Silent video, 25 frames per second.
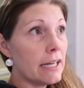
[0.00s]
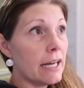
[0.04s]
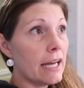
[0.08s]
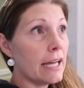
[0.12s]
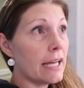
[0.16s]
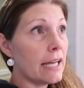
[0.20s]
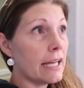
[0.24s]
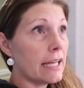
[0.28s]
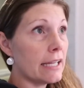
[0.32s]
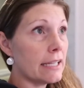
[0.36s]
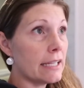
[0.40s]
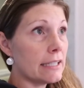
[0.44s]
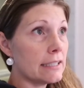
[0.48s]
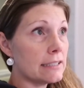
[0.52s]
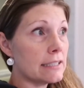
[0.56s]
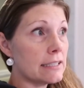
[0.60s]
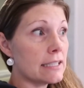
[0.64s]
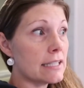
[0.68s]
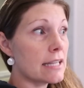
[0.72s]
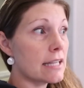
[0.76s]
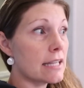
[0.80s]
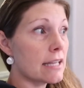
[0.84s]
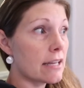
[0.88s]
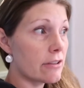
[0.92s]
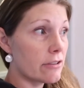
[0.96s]

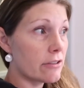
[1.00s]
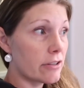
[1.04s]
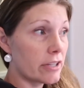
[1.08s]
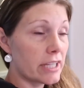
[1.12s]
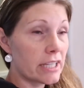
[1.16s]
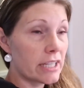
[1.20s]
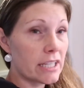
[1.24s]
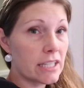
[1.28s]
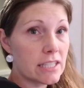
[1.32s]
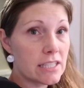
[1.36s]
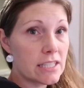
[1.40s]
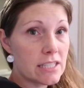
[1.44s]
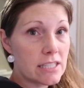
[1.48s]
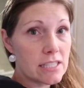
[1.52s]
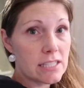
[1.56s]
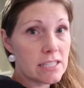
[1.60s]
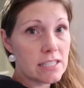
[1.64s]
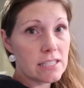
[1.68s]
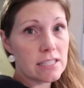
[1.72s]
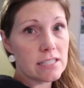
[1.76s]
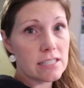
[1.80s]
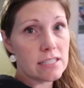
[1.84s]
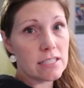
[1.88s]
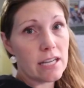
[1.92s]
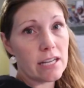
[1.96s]
And the other kids,
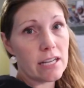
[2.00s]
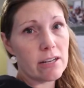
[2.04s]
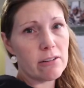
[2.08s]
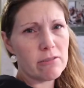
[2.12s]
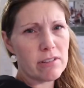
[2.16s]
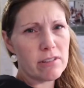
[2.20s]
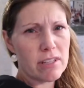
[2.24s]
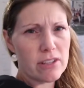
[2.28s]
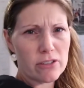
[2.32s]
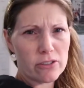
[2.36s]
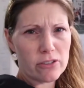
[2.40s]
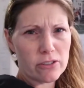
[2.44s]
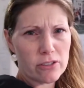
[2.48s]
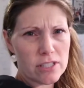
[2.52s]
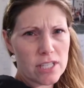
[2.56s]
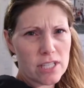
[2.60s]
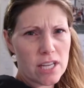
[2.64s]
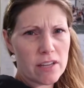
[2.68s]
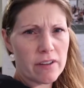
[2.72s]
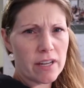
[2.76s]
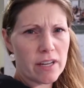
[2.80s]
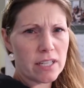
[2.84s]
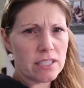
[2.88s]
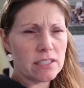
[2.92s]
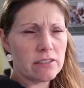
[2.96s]
I don't think the girls
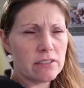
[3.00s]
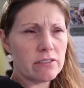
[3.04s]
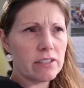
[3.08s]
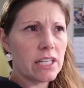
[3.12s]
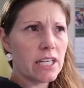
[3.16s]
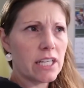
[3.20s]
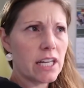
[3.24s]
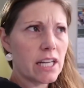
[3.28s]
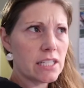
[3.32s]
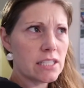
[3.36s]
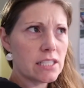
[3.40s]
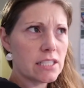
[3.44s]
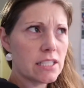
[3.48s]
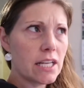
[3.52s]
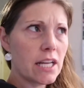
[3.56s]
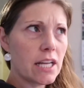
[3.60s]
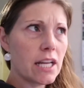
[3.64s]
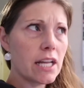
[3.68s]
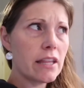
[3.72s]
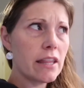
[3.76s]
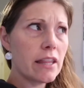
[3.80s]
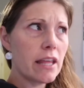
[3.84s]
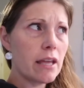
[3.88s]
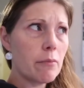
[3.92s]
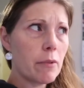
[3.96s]
have activity days
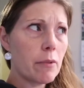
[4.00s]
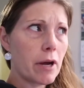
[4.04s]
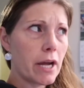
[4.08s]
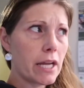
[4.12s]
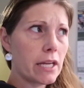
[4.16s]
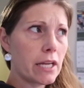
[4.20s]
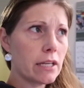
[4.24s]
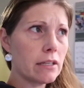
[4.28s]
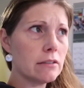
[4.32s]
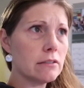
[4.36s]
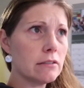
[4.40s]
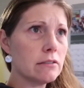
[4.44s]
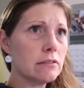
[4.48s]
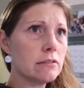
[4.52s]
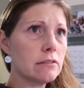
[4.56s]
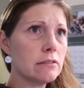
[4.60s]
today. They might.